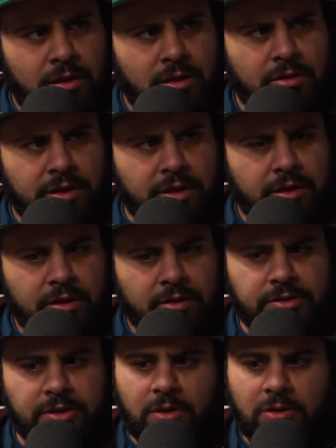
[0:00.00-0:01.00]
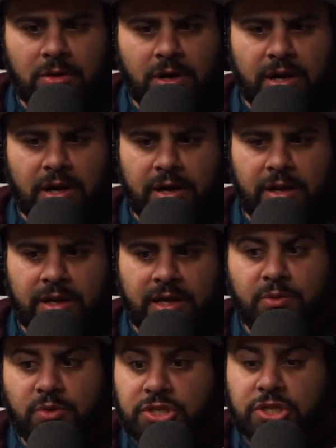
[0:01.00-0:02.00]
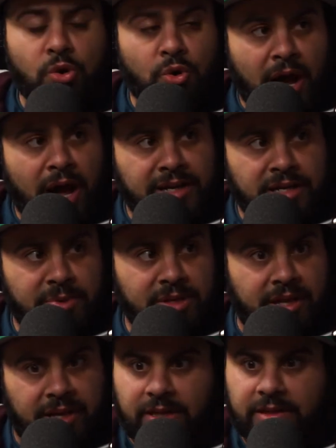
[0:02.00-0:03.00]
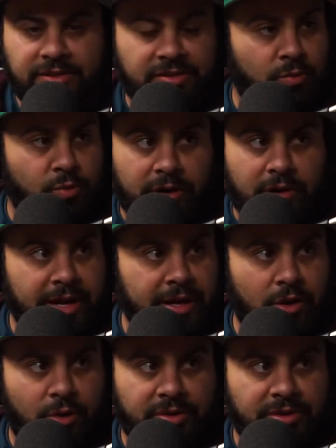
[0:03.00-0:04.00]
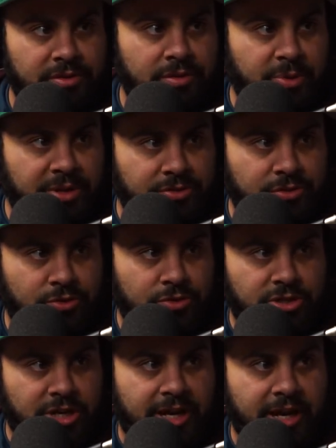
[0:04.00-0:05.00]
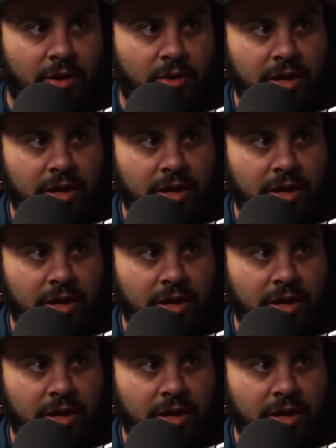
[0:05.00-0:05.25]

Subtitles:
Okay. So he was so kind to be like, this is where I go. These are the places you should check out.